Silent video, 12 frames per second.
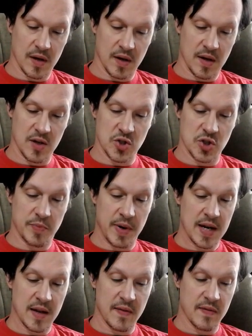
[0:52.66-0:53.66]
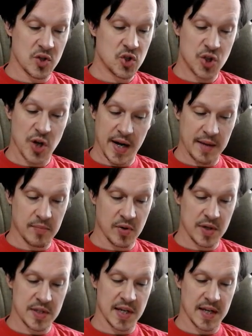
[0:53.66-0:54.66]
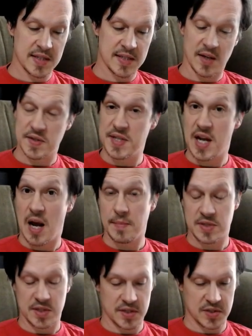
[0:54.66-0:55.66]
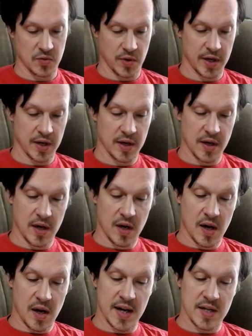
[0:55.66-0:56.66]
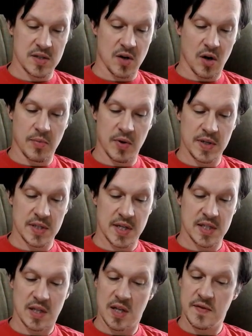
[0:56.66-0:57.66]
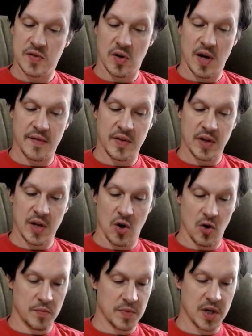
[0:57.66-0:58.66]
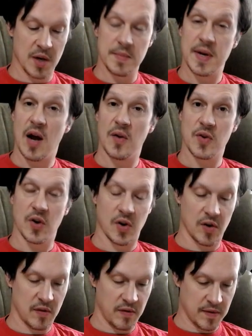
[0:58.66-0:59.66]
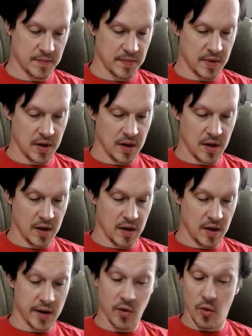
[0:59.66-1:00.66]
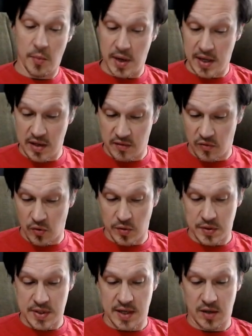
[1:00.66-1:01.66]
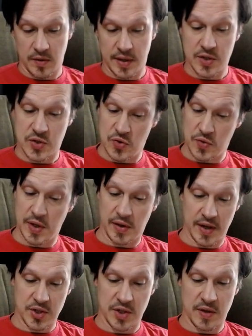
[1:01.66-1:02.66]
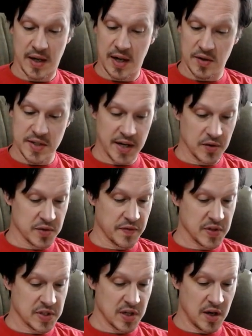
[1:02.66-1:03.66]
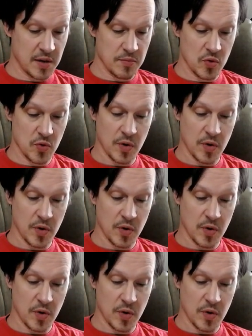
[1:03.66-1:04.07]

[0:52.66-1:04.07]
In Japan, the Shining Princess tells the opposite story. A star princess leaves her heavenly home to come down to Earth. In a Romanian folktale and a Zuni legend, the caretakers of the sun and moon are